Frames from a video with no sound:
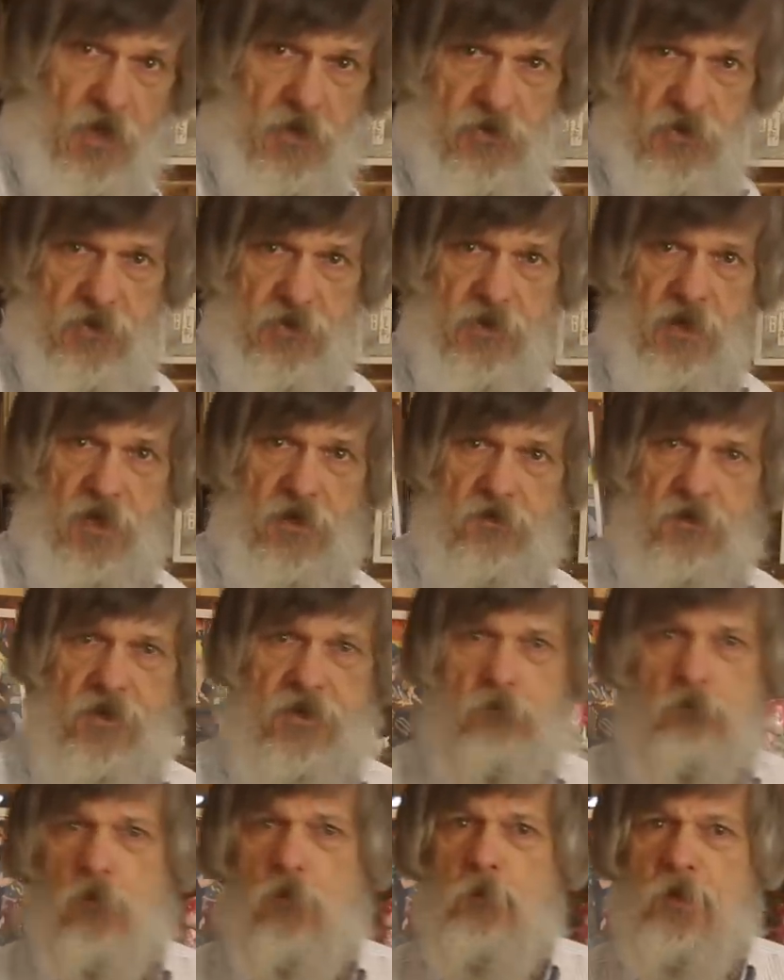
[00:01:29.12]
actually, I
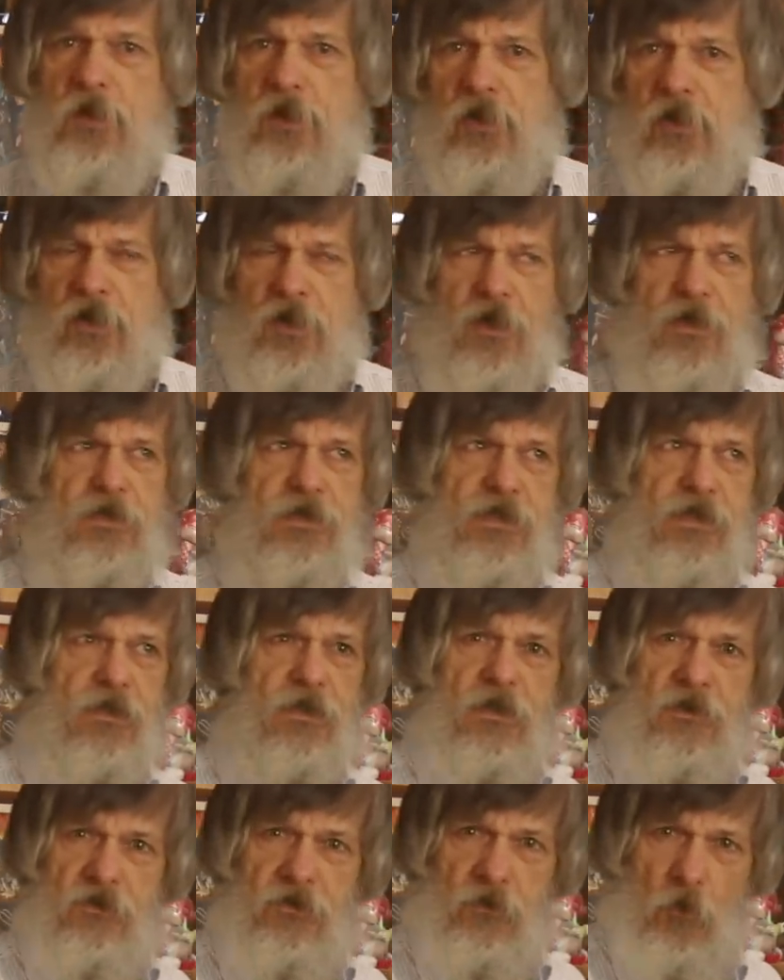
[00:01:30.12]
think it will be a good idea
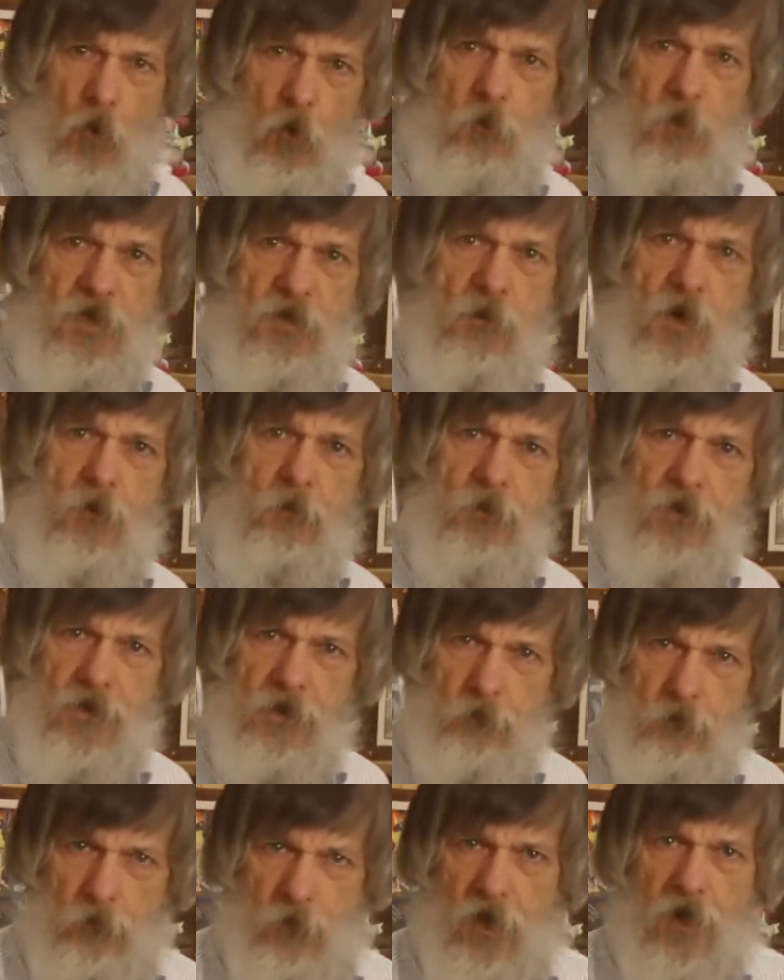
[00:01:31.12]
to open them up
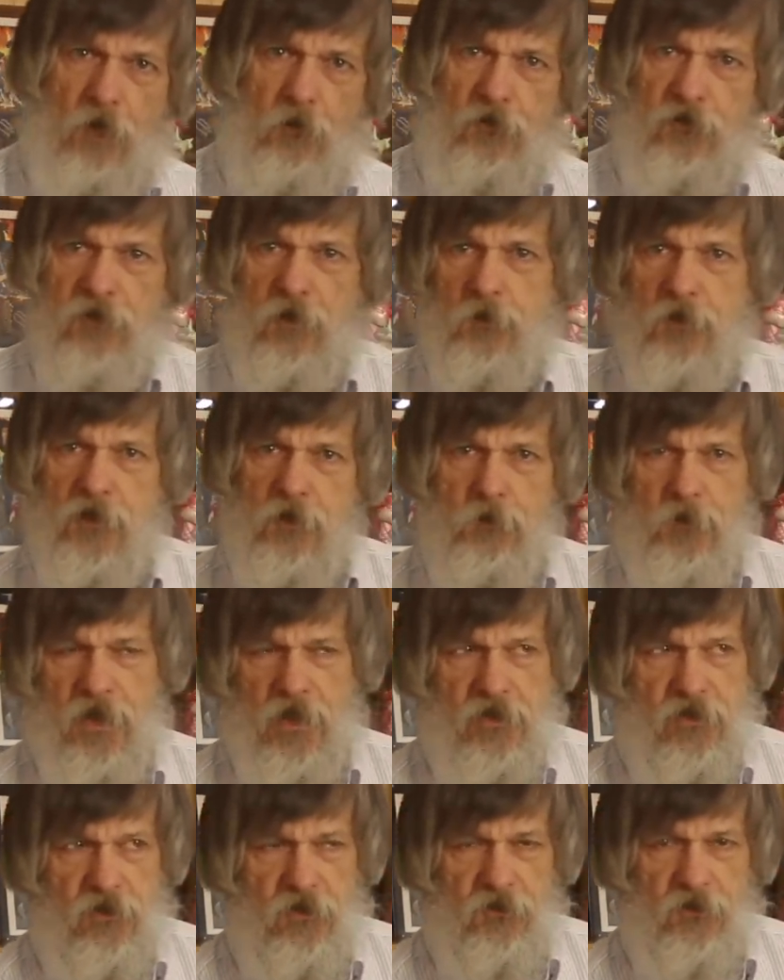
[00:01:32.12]
and browse some of the
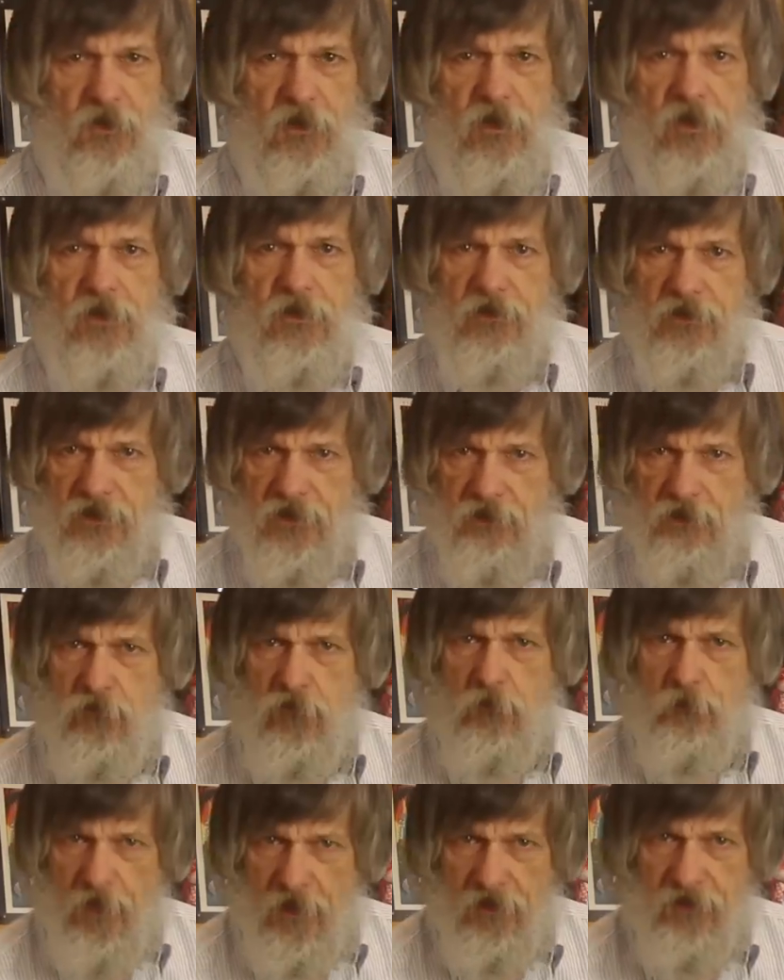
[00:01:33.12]
pages to give
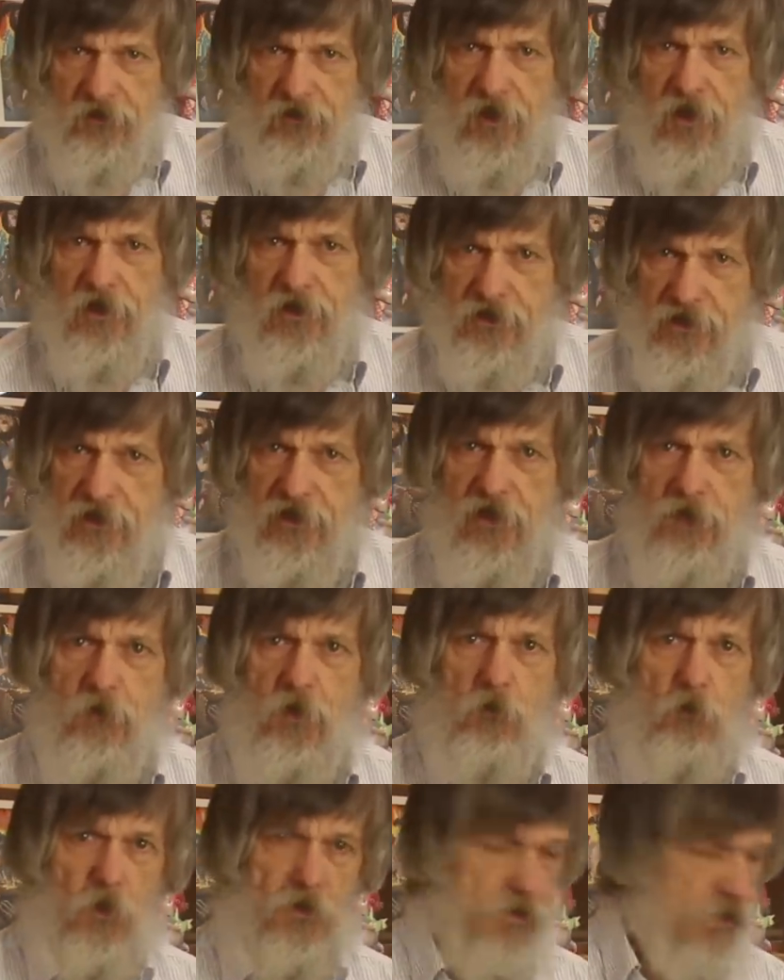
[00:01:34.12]
you a basic idea
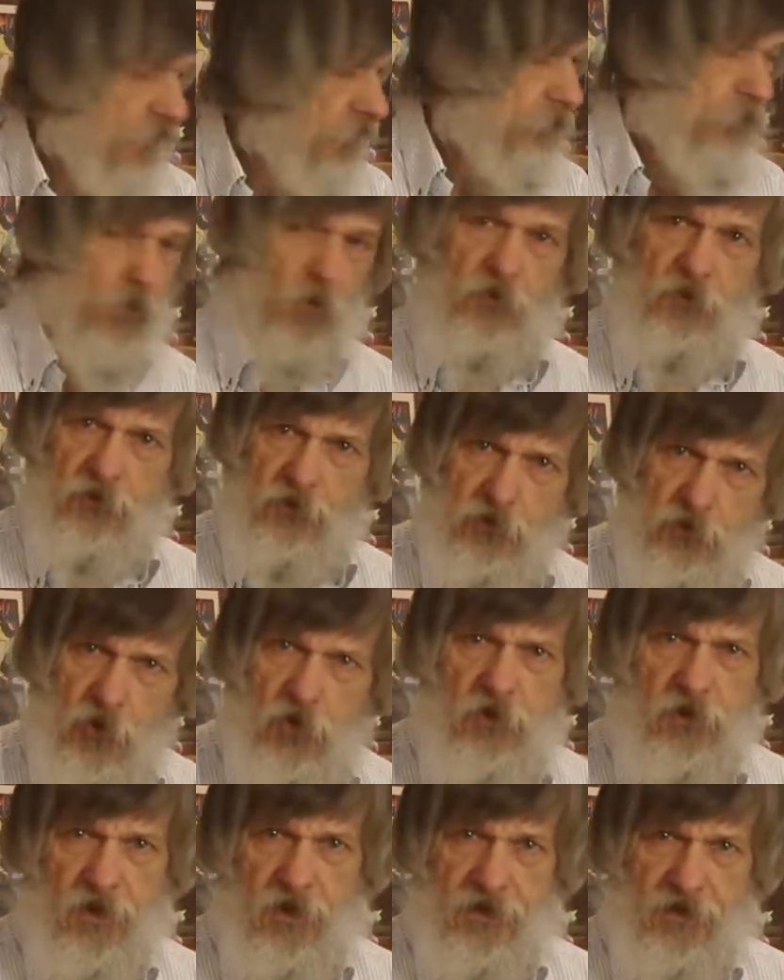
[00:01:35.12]
about what these books
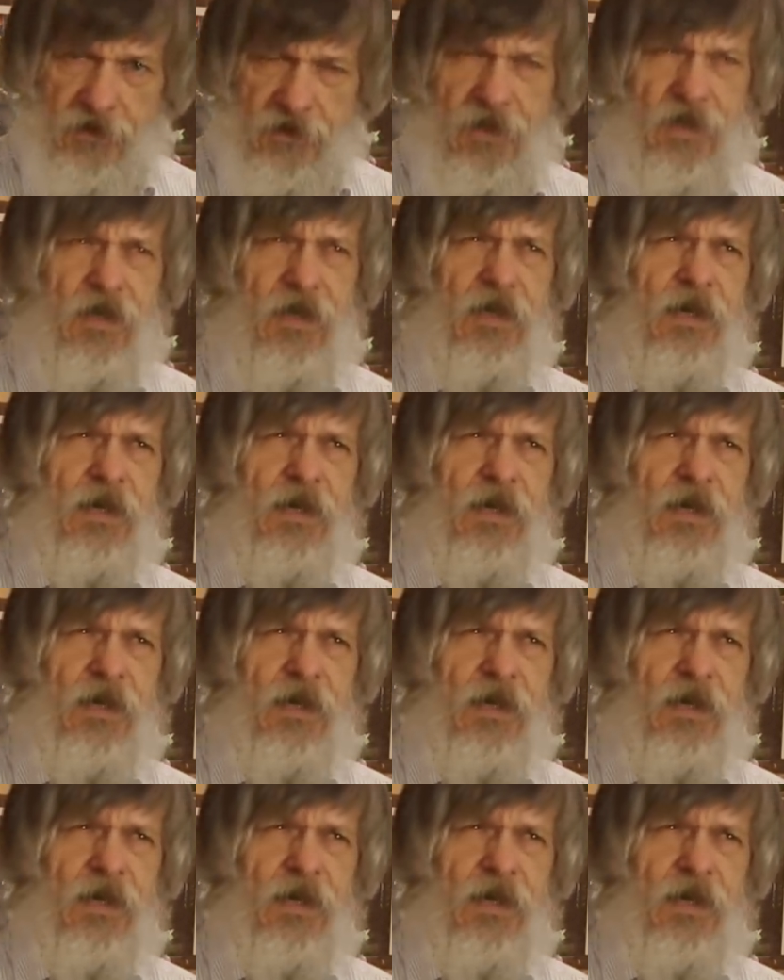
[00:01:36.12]
look like.